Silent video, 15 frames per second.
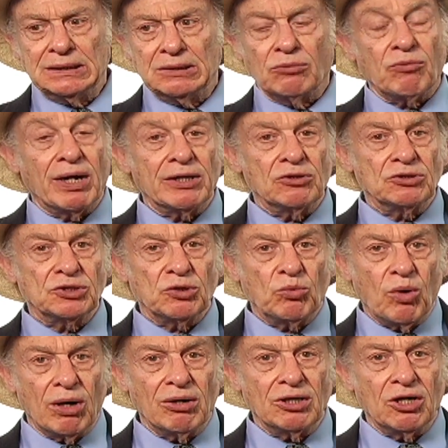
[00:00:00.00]
The writers are
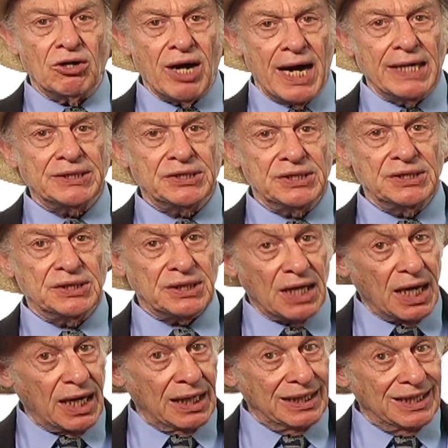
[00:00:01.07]
wearing their hats
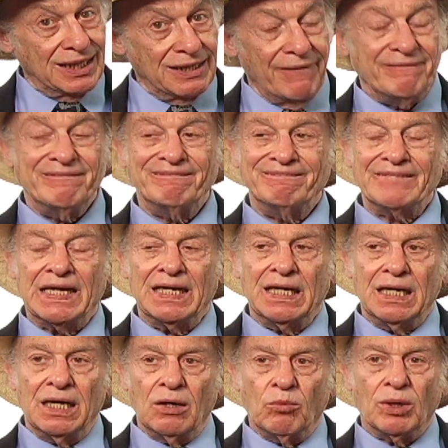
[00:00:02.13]
inside.
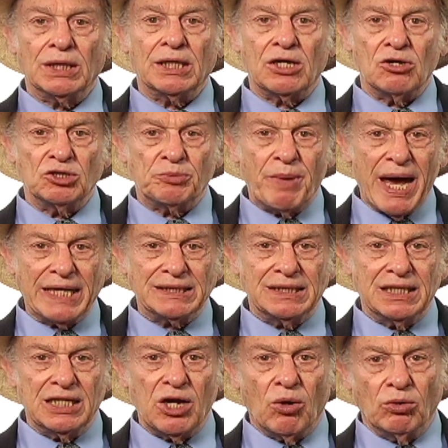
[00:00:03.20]
Well, it goes back
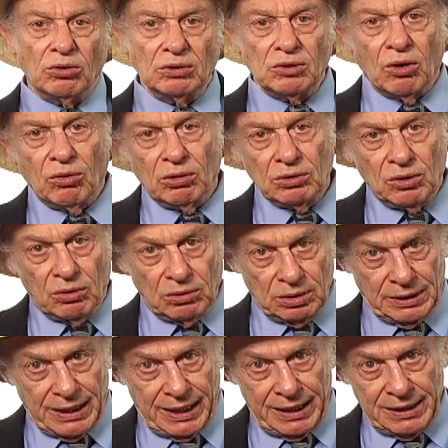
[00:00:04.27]
to the
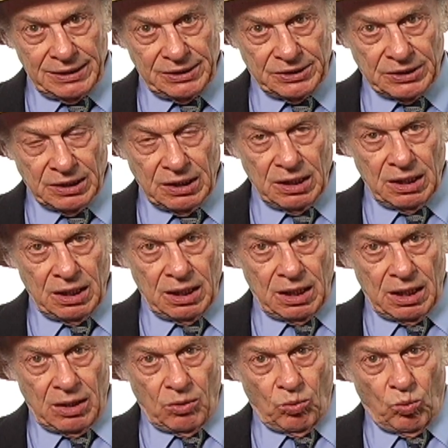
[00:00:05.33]
old days
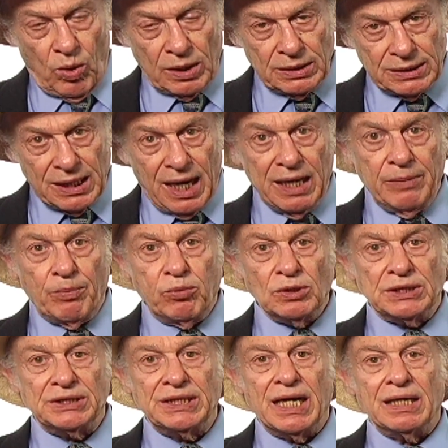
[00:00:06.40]
when type
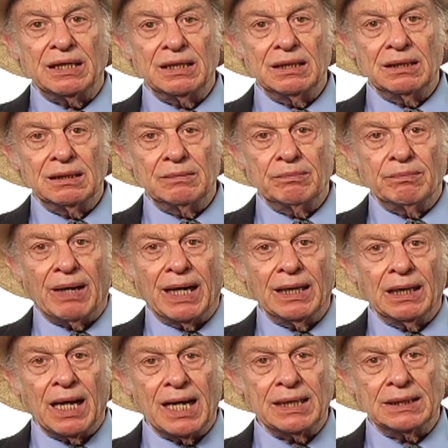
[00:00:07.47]
was set by
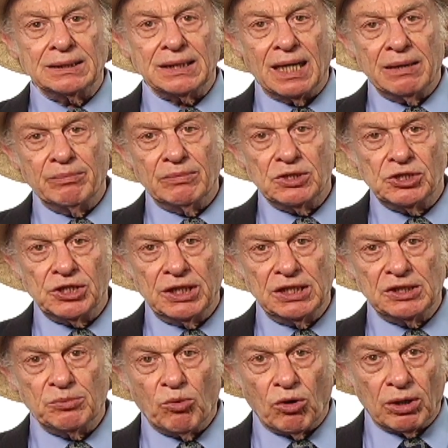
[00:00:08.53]
linotype
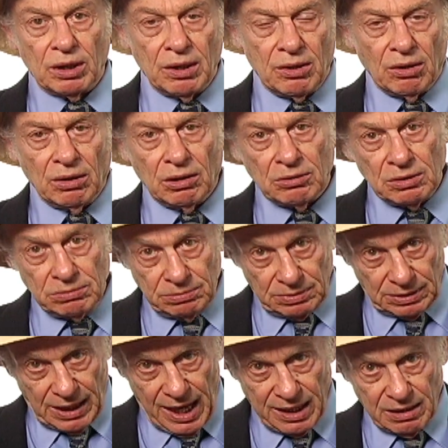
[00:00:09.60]
machines, Morgenthaler
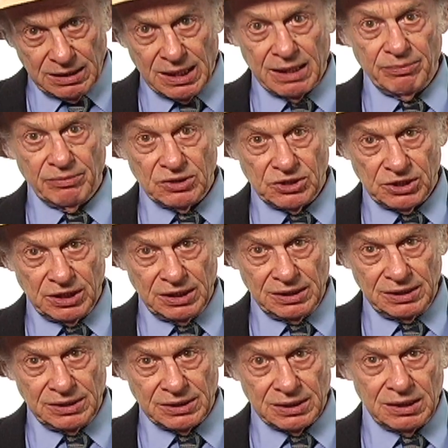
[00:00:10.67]
linotype
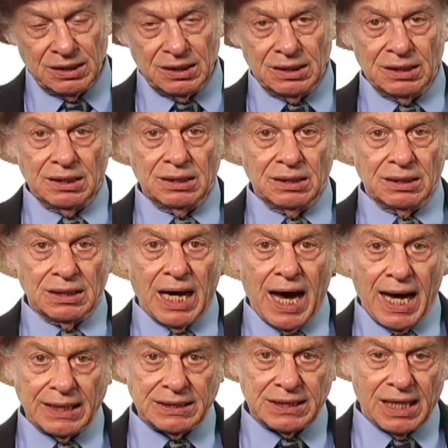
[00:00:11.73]
machines. The
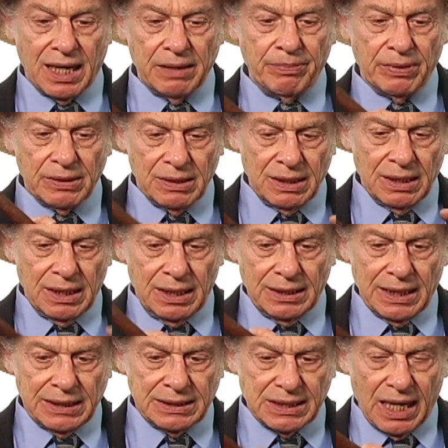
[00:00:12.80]
hot type,
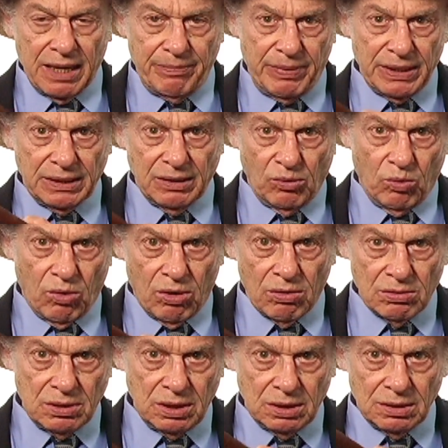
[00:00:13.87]
they'd type in the
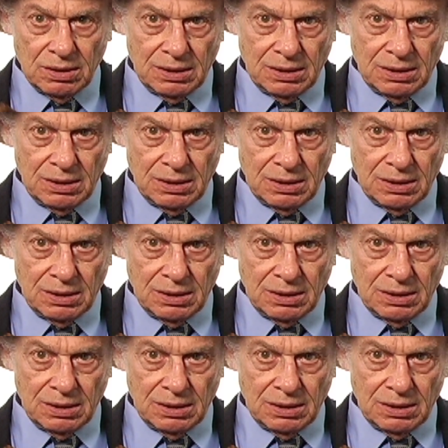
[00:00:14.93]
word,